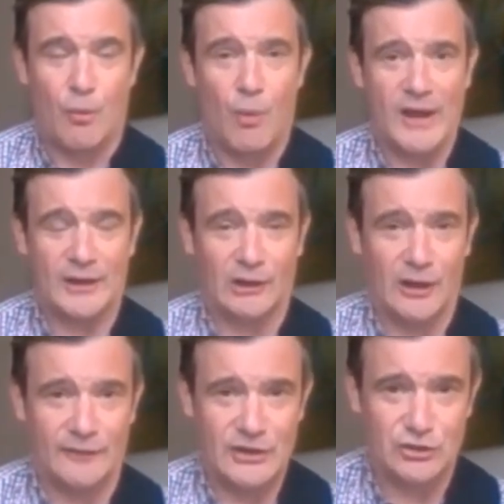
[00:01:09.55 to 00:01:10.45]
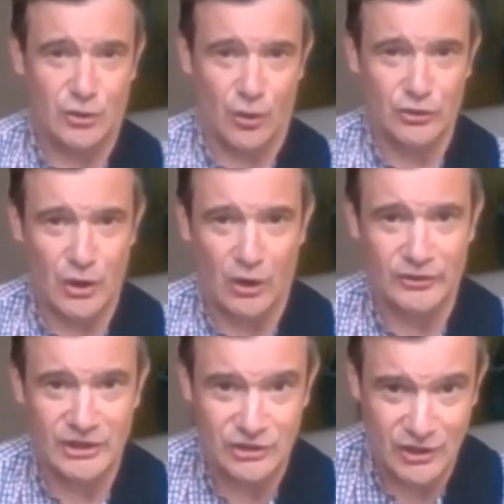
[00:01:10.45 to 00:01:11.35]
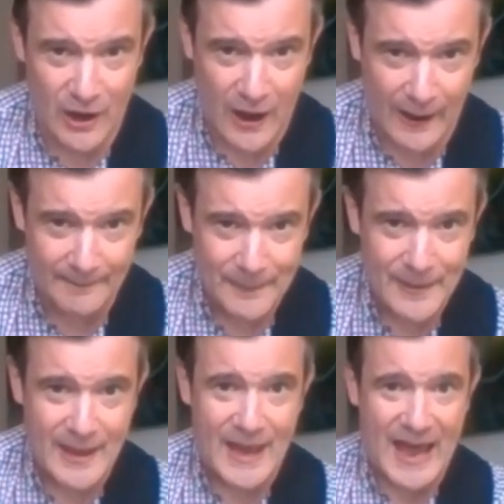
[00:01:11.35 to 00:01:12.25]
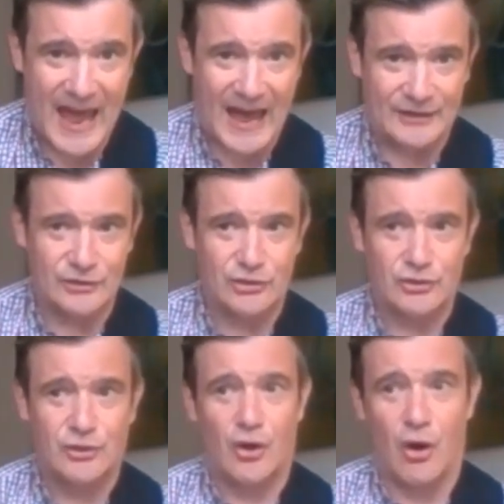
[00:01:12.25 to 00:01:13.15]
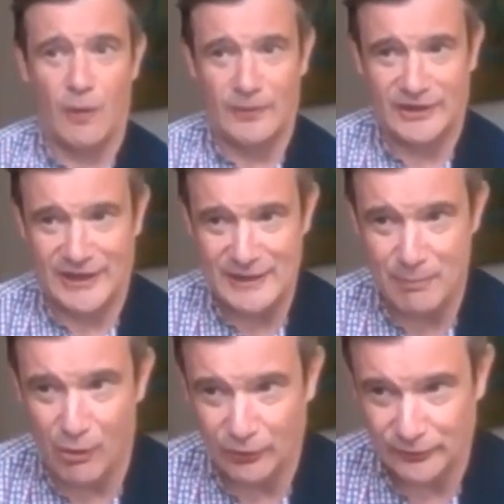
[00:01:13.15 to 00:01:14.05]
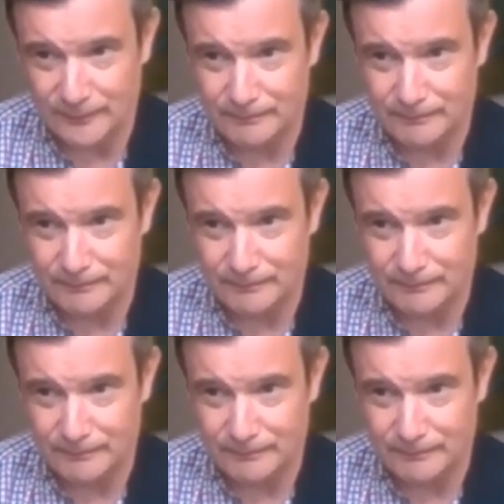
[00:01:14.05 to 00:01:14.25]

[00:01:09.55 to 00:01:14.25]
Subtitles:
We're going to learn these chords on guitar and on the keyboard.